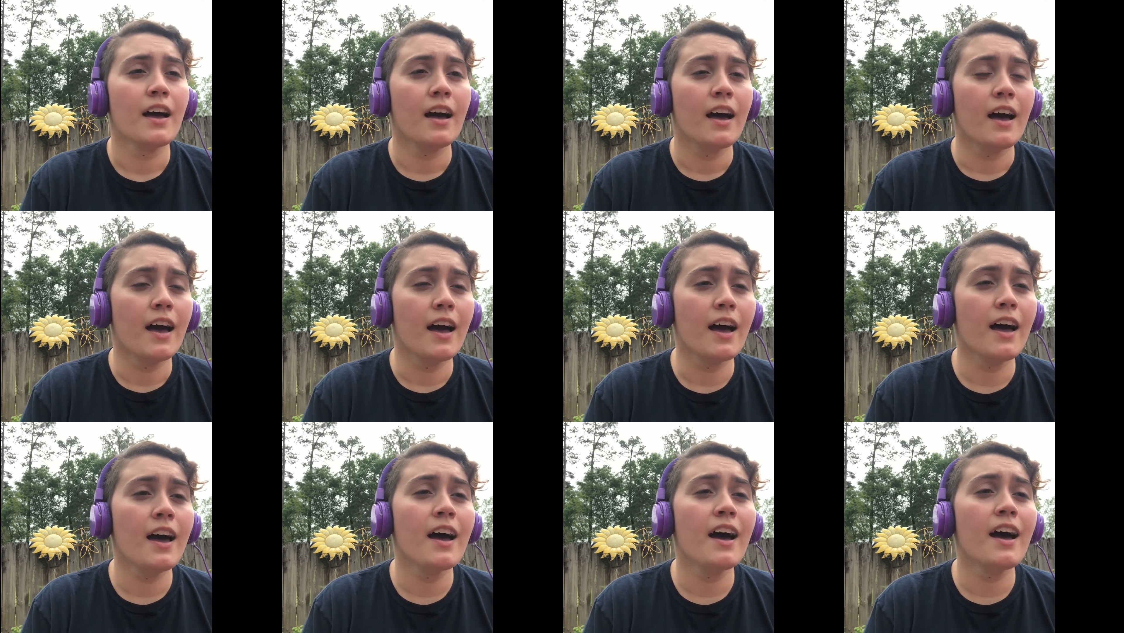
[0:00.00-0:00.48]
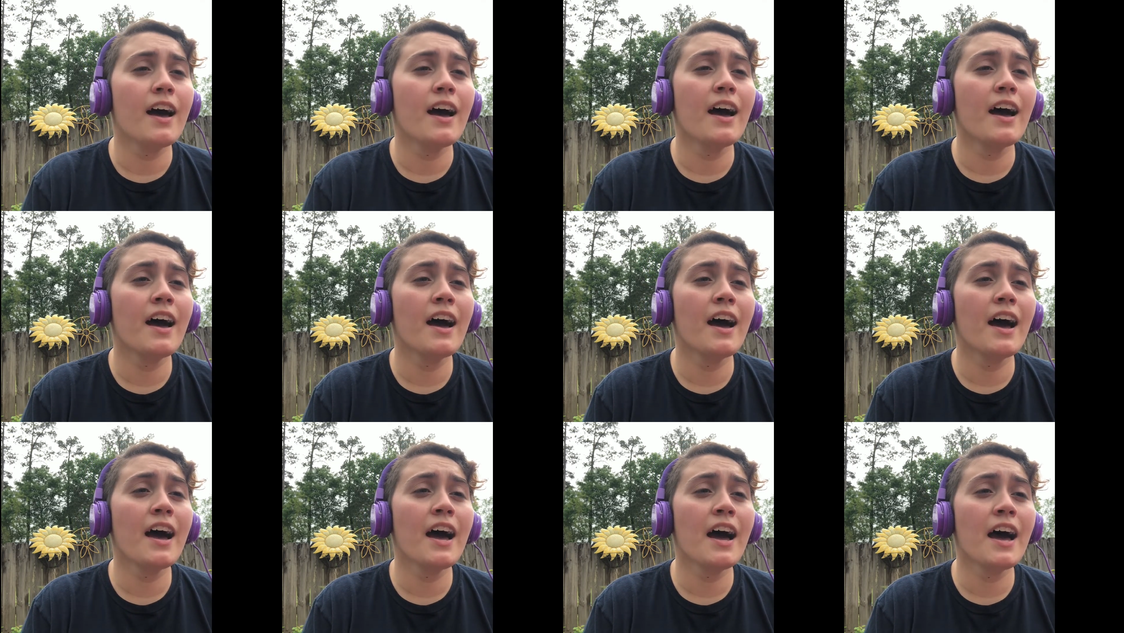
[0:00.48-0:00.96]

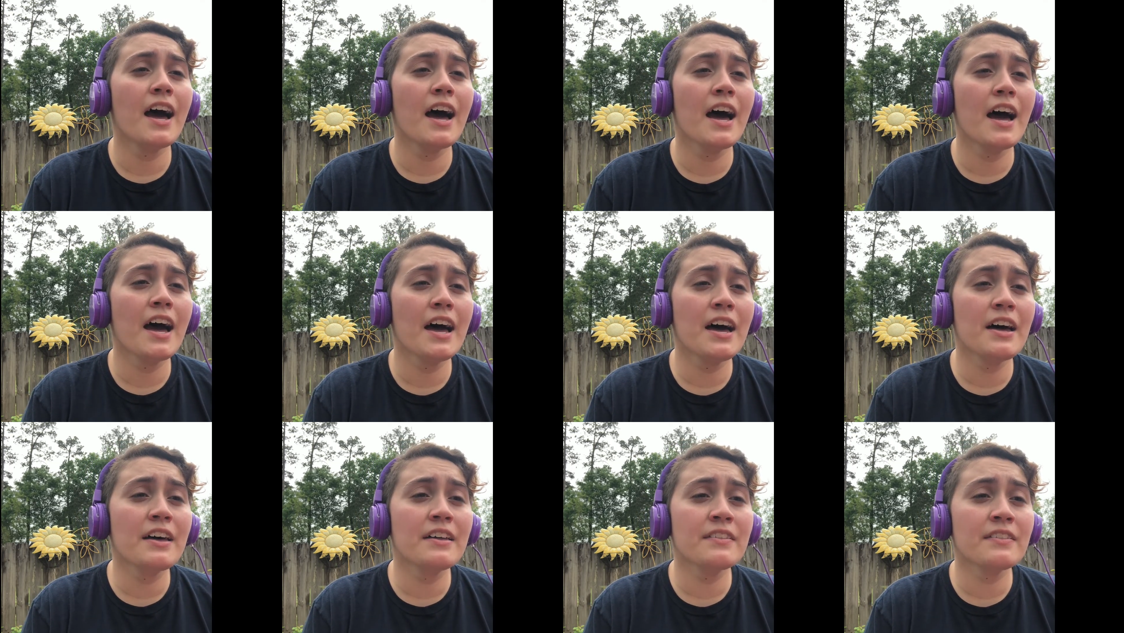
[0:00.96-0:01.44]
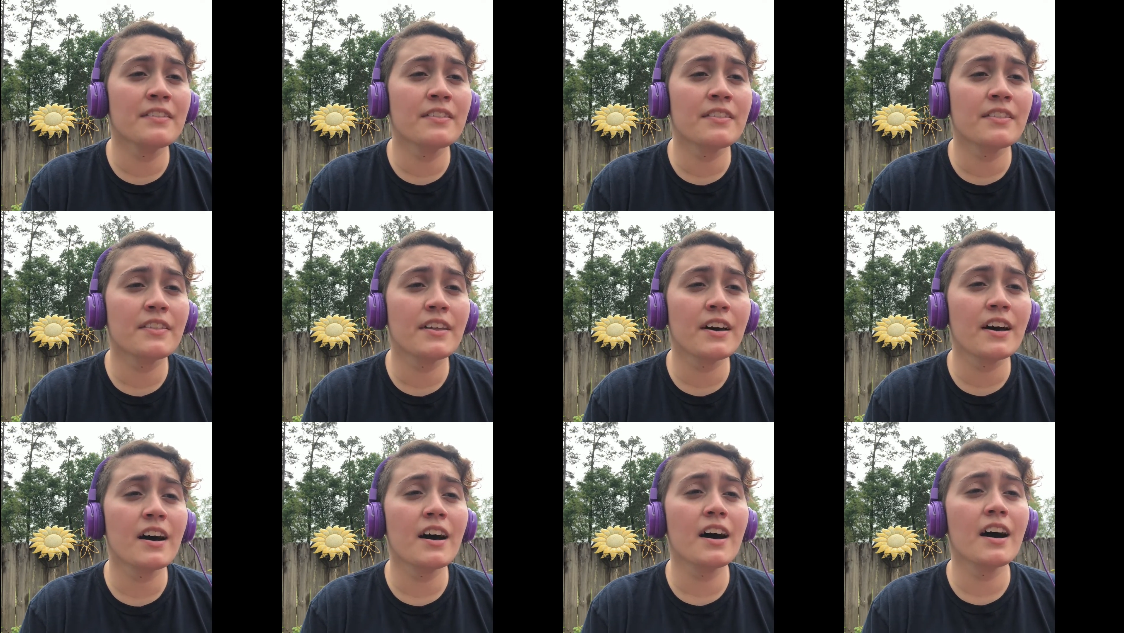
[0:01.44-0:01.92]

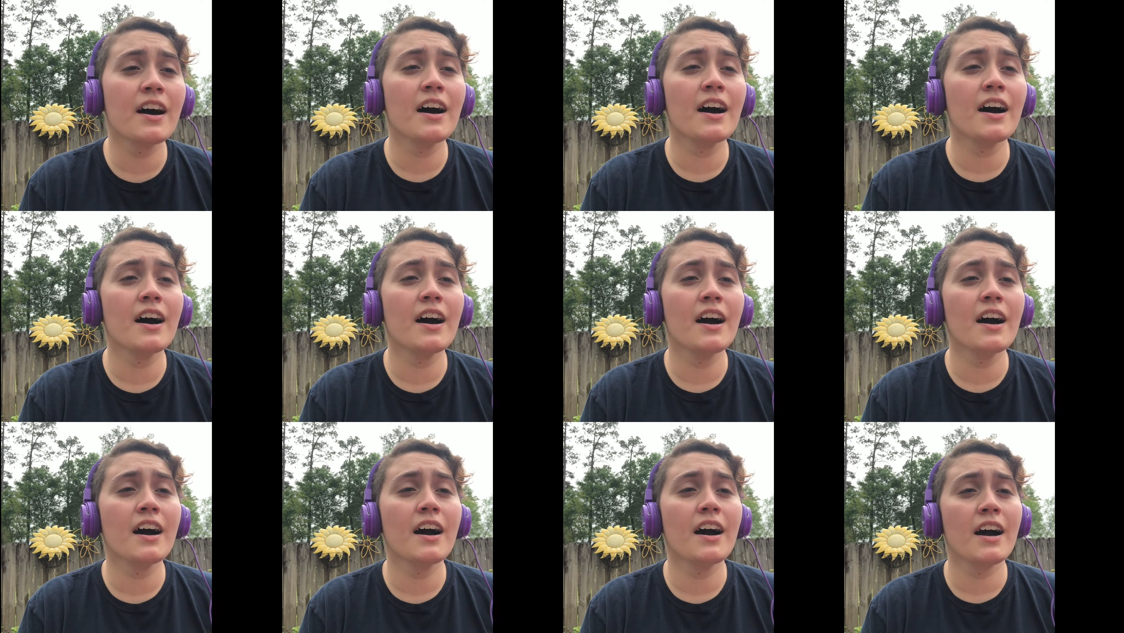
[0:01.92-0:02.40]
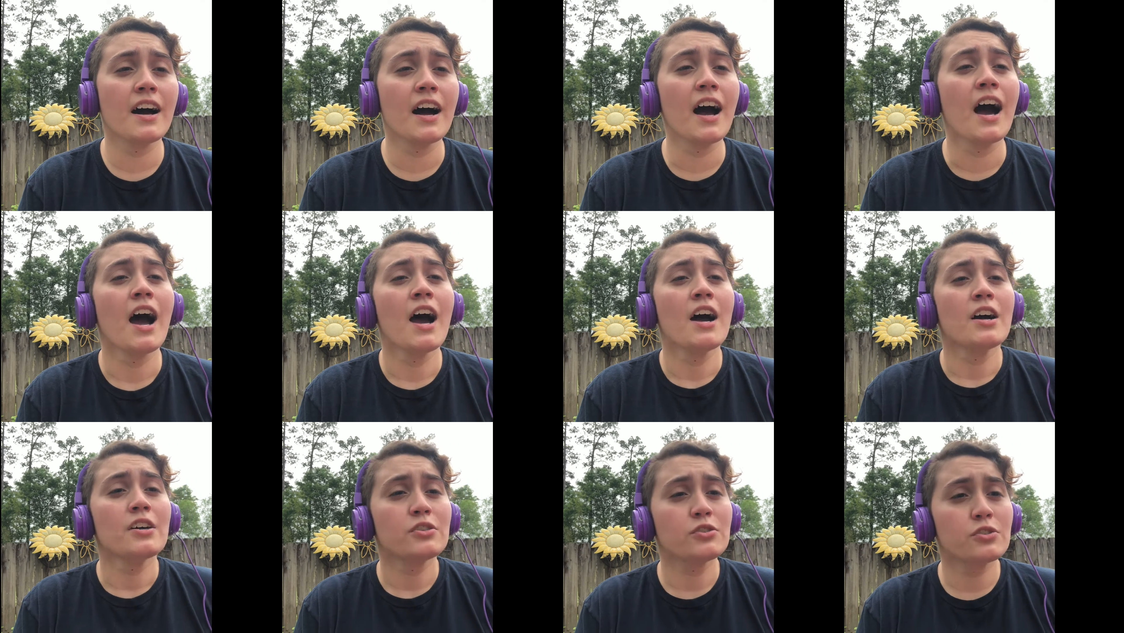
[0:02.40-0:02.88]
and the
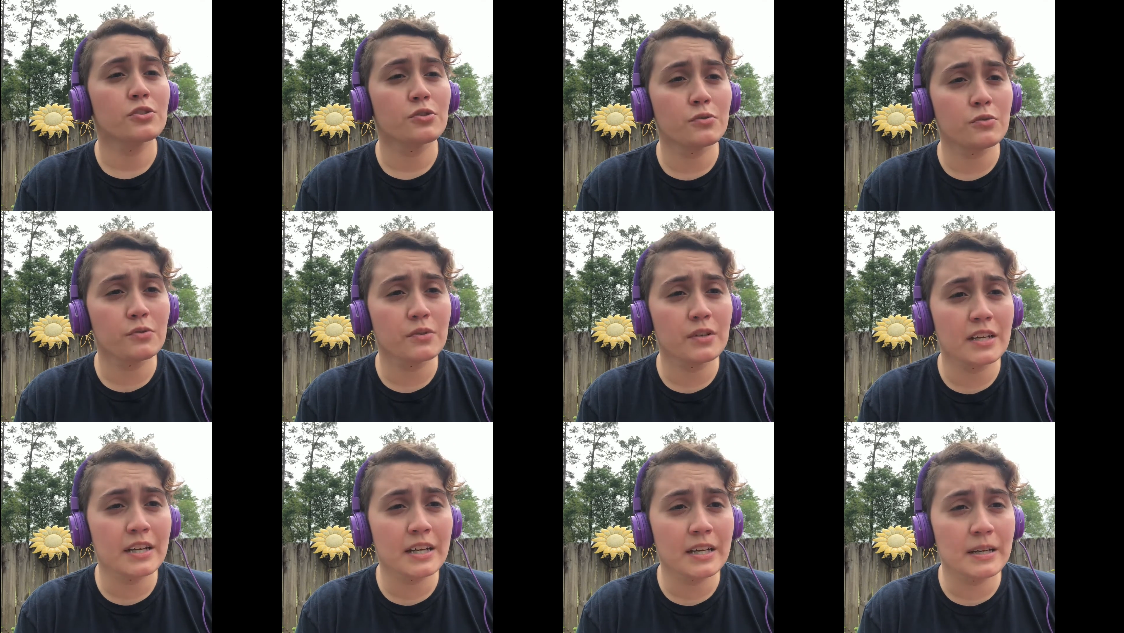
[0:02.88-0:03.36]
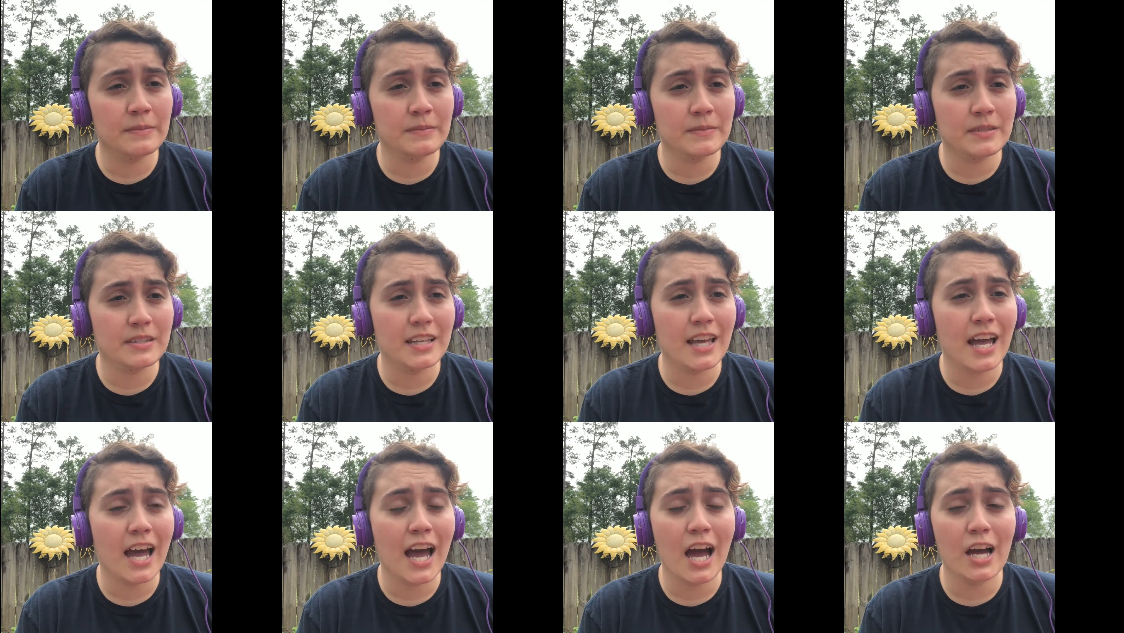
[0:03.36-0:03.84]
dreams
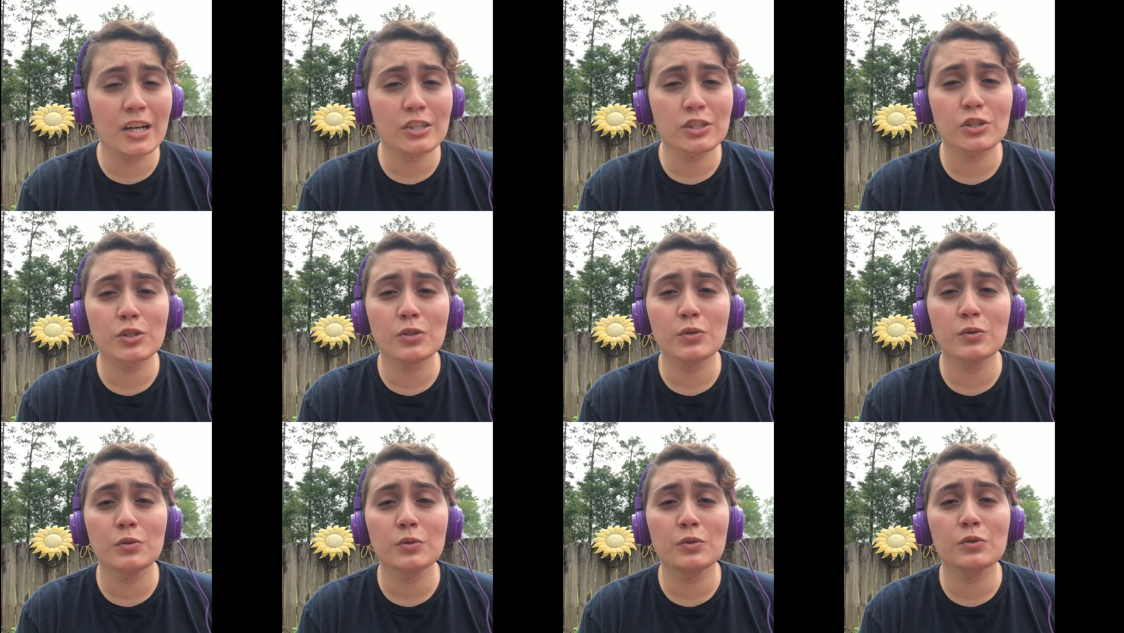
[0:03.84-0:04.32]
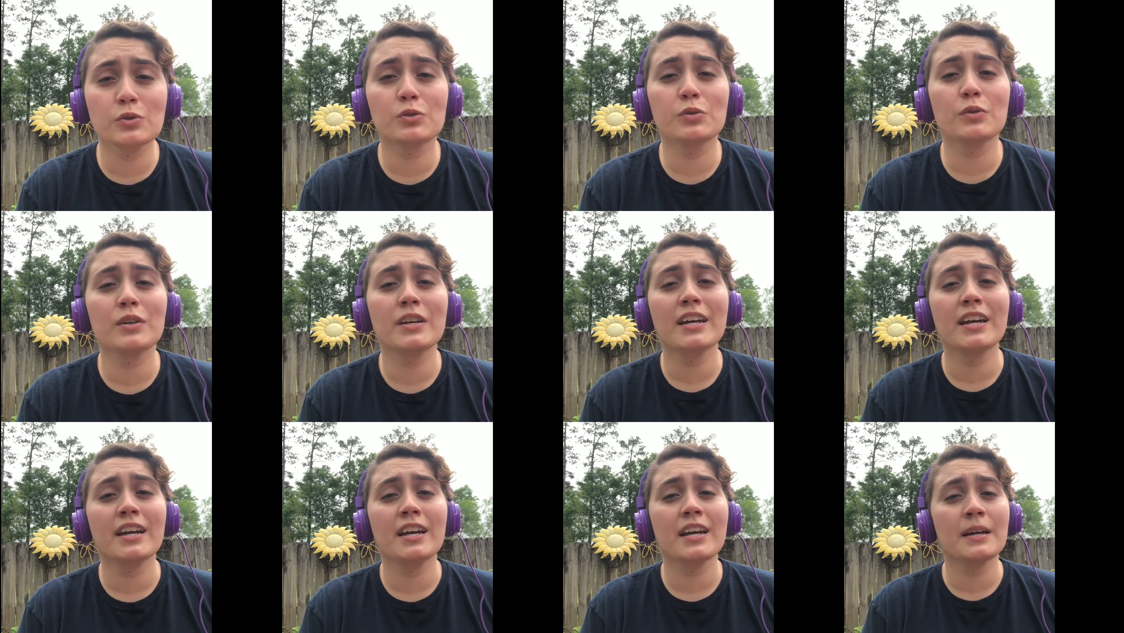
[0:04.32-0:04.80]
that you
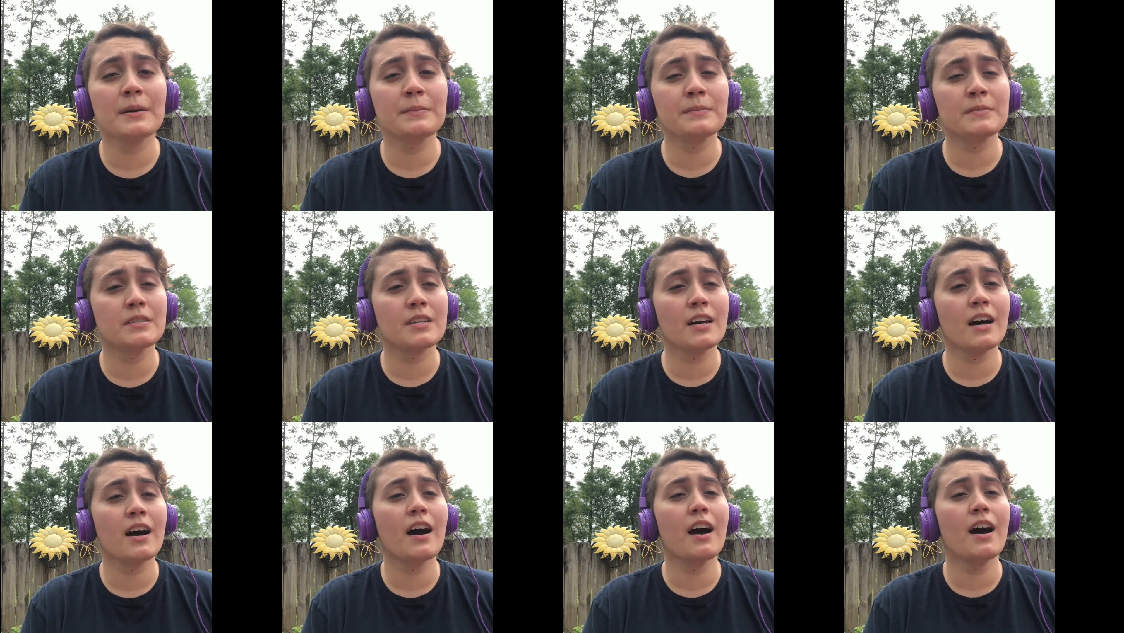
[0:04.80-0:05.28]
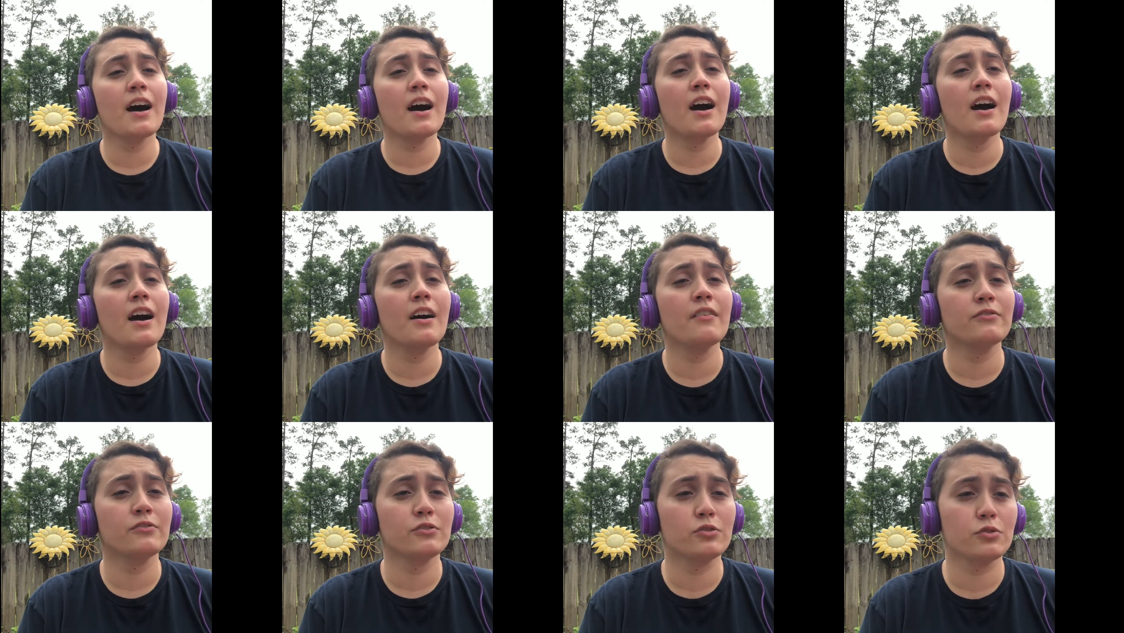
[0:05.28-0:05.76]
dreamed
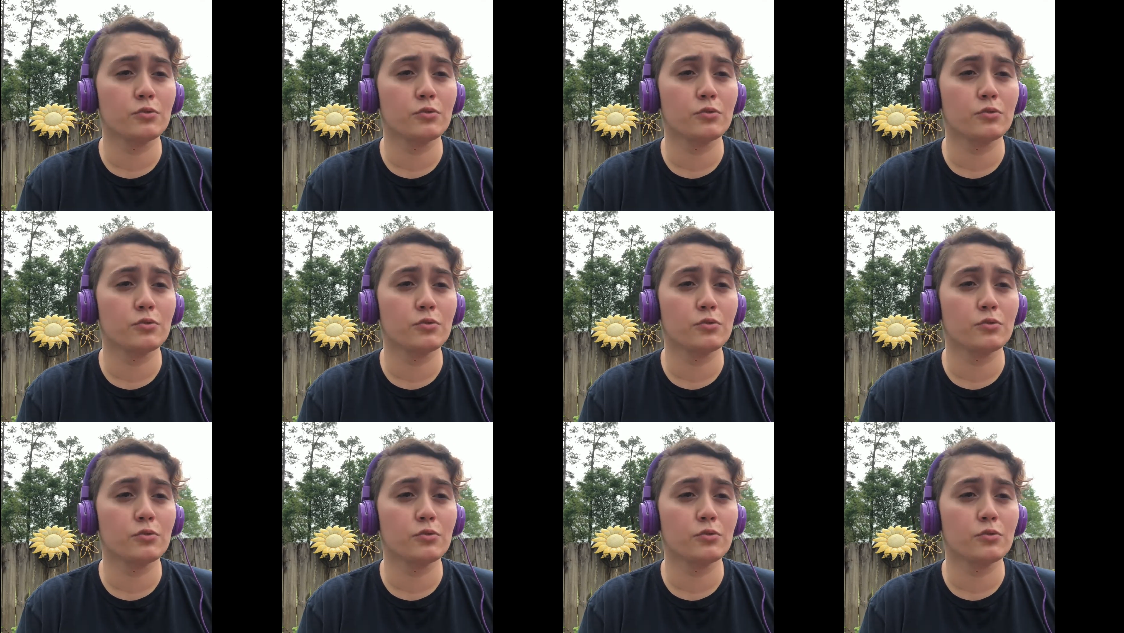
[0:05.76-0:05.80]
of,